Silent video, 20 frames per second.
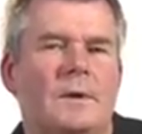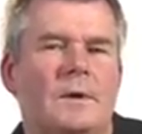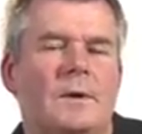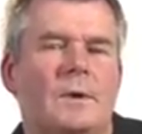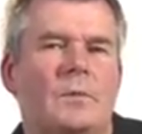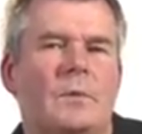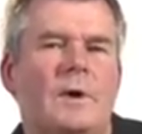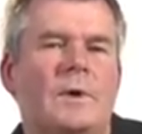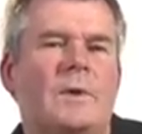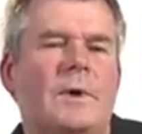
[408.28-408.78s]

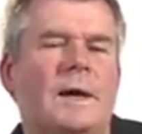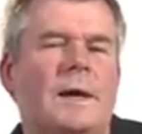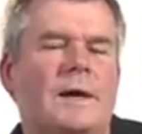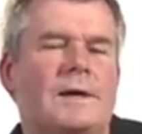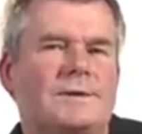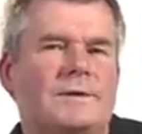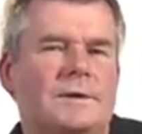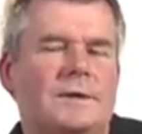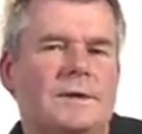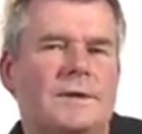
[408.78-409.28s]
When we
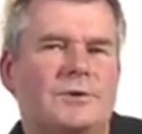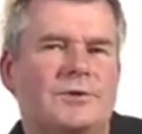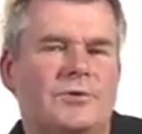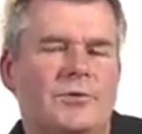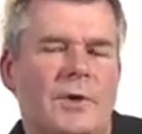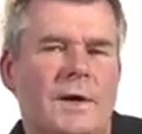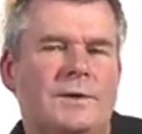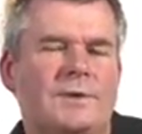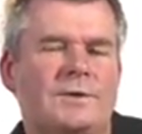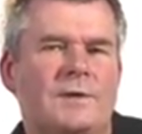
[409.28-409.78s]
asked these
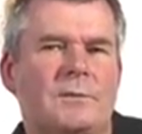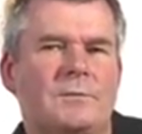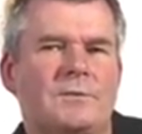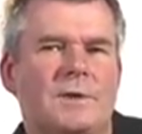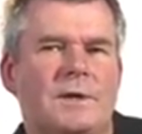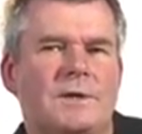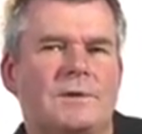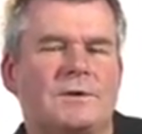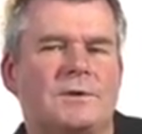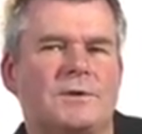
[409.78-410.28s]
trained
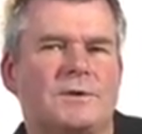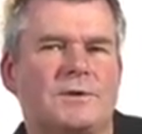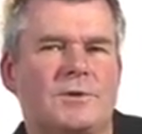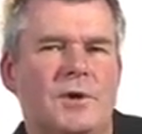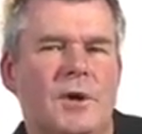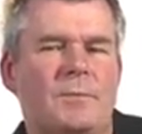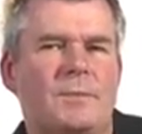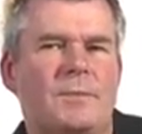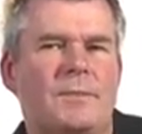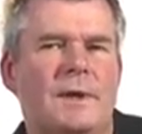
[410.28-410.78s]
subjects to
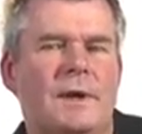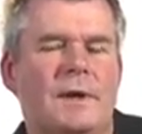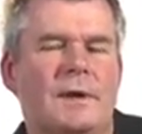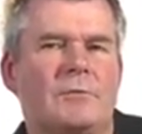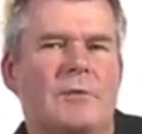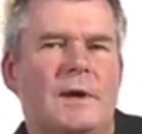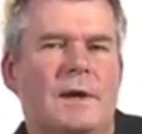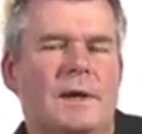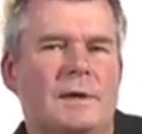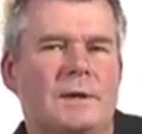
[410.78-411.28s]
stop their
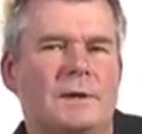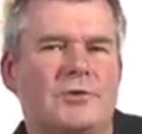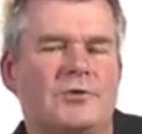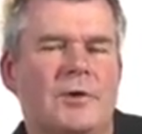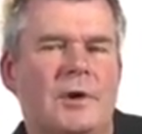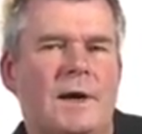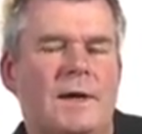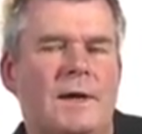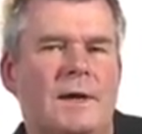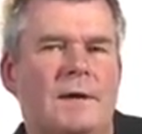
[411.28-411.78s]
regular
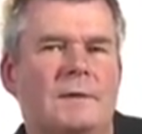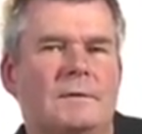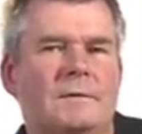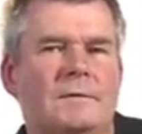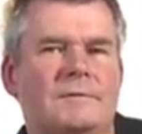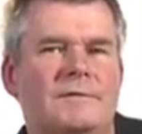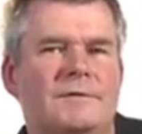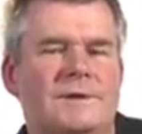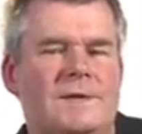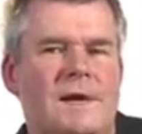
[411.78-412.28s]
training
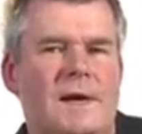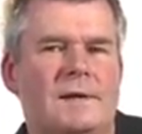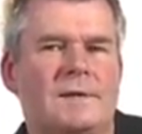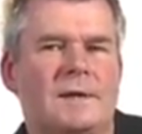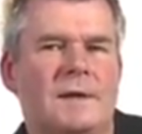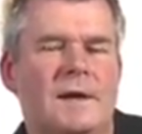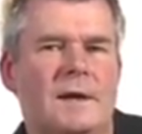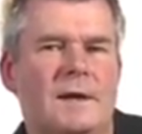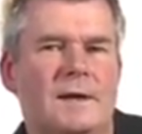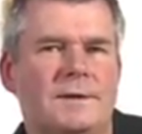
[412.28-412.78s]
for 10
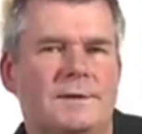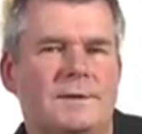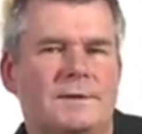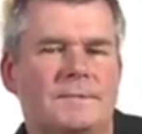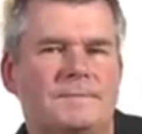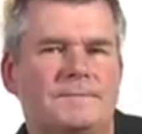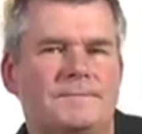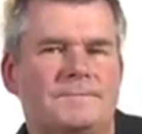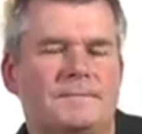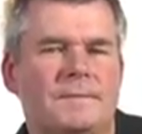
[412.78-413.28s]
days
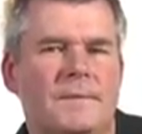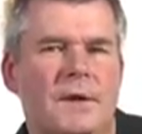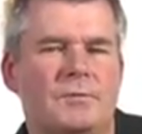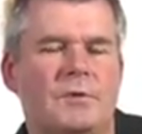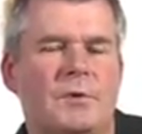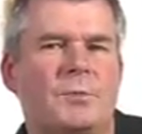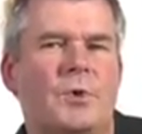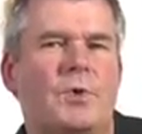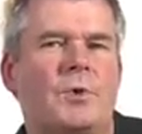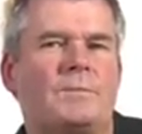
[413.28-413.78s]
and
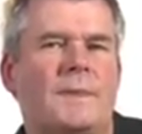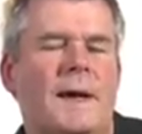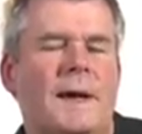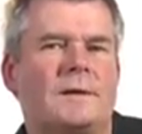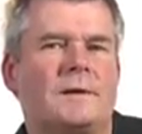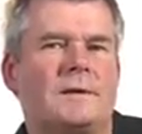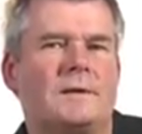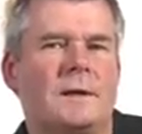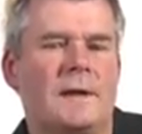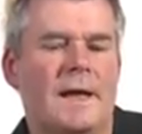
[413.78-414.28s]
report back
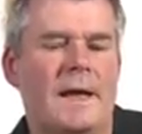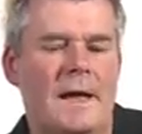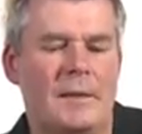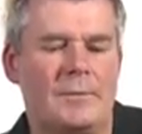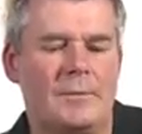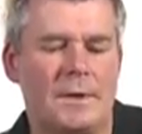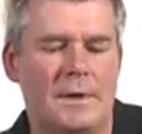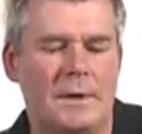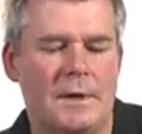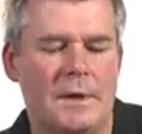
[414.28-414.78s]
to the
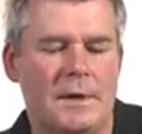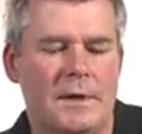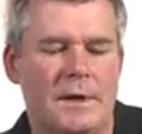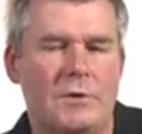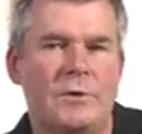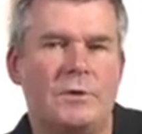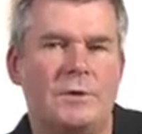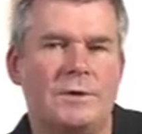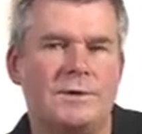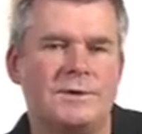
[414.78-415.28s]
lab,
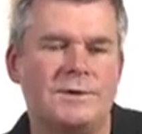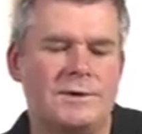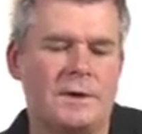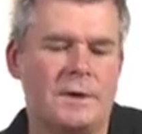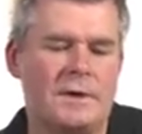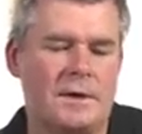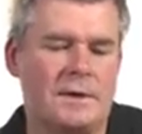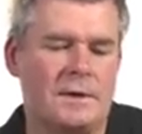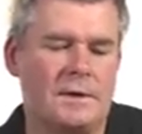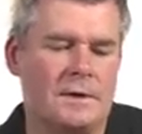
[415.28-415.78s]
you can
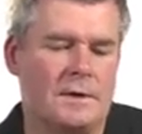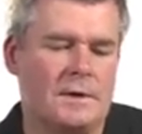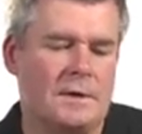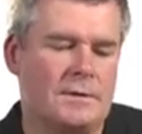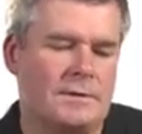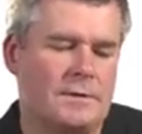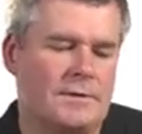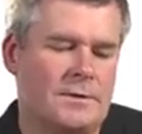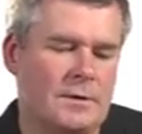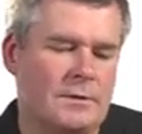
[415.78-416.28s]
see
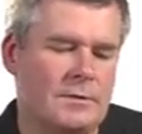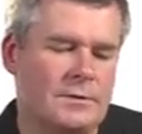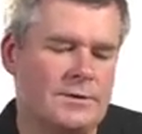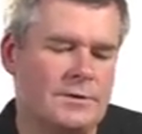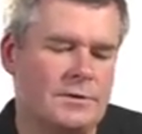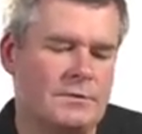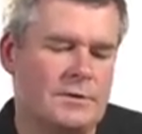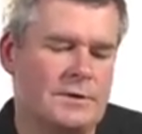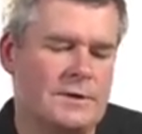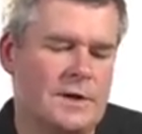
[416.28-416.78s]
that there was a
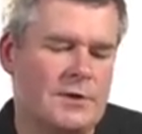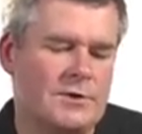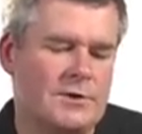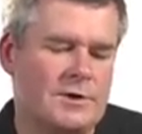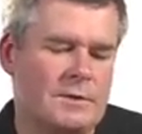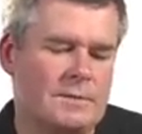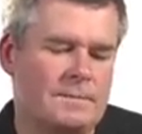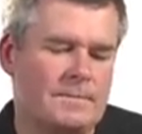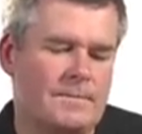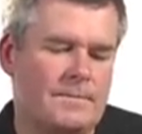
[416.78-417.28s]

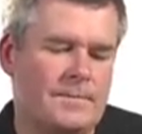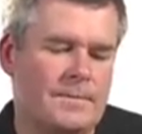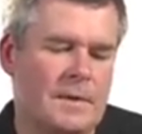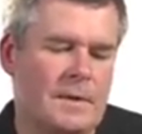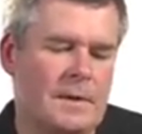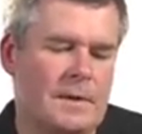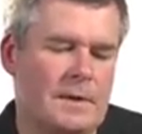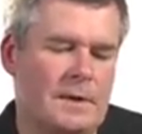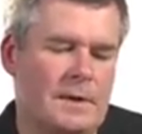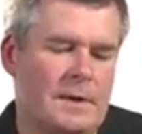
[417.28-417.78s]
reduction
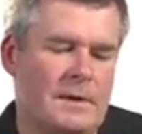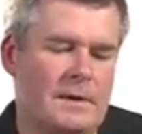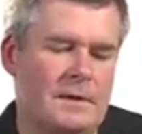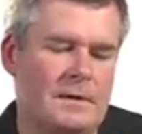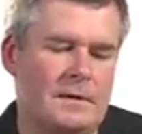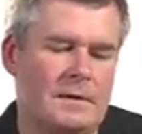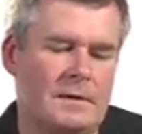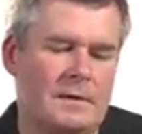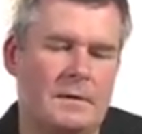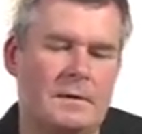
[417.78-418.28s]
in
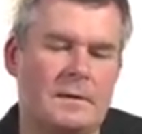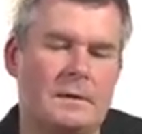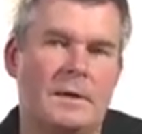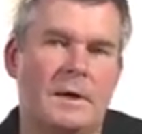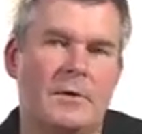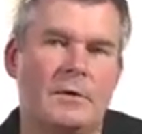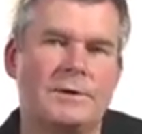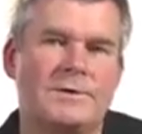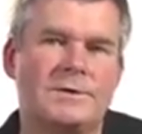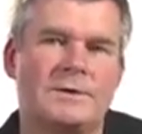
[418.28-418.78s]
their
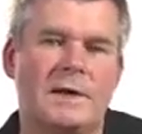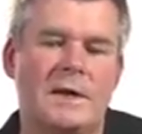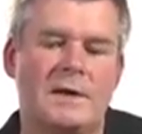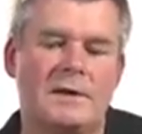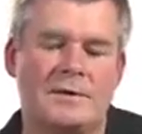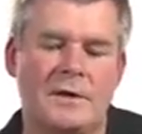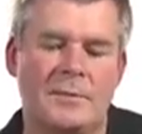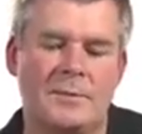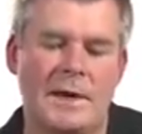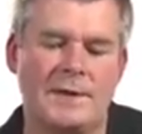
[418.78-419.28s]
oxidative
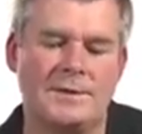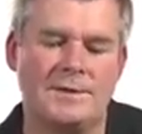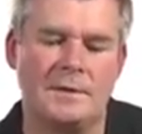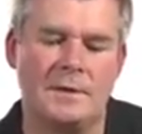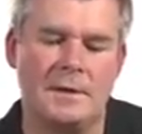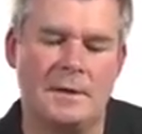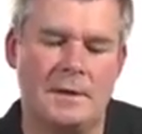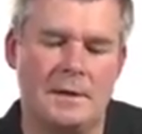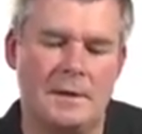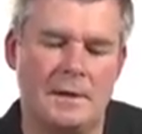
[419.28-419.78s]

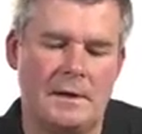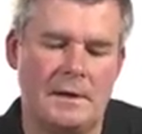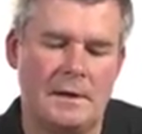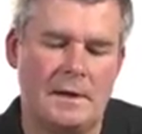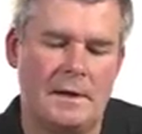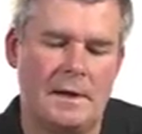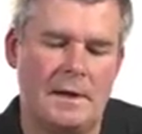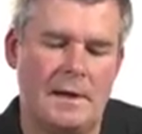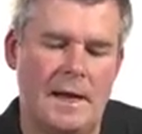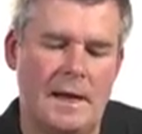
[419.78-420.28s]
capacity
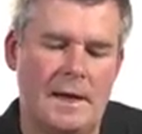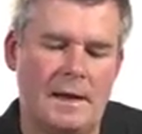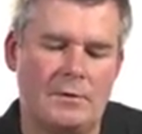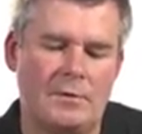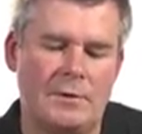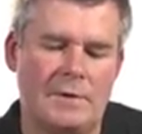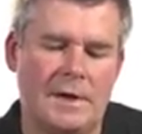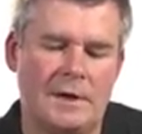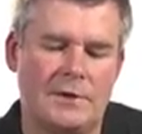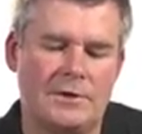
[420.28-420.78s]
and a
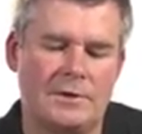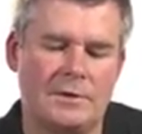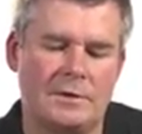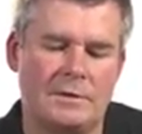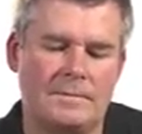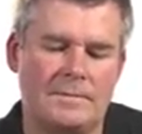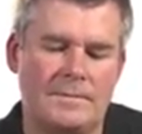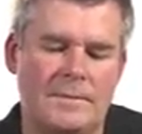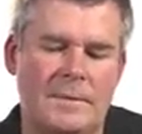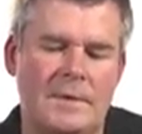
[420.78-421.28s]
reduction
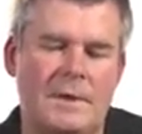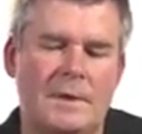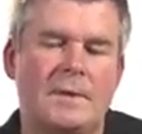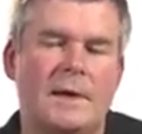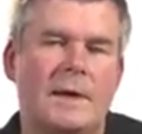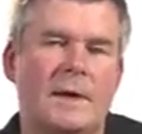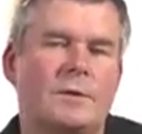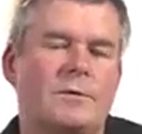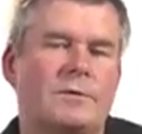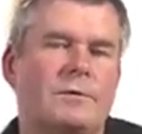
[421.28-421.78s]
in
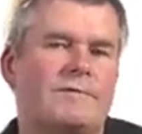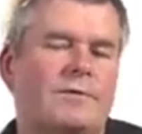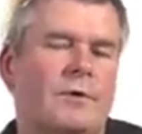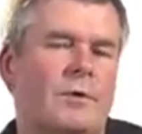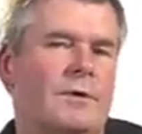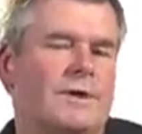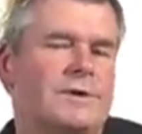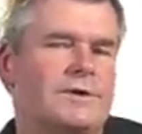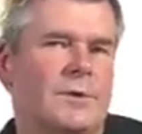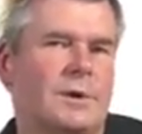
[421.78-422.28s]
their GLUT4
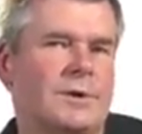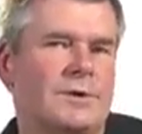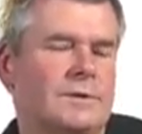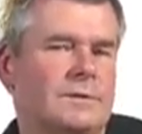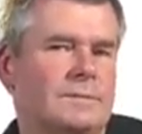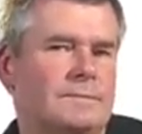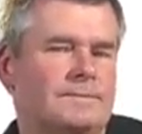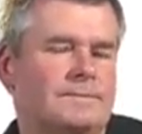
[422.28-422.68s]
expression.